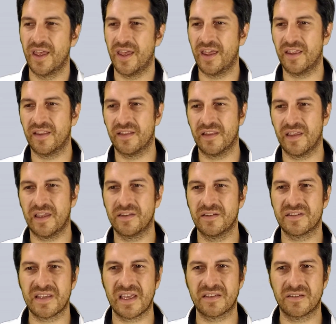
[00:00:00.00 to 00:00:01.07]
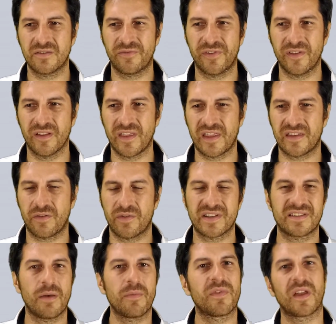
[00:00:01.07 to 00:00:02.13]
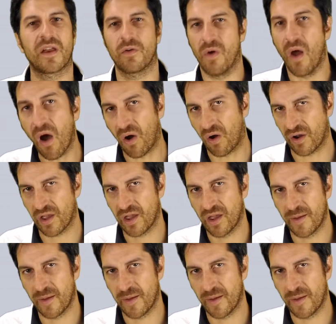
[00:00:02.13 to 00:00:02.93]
and you start to feel that there is something wrong,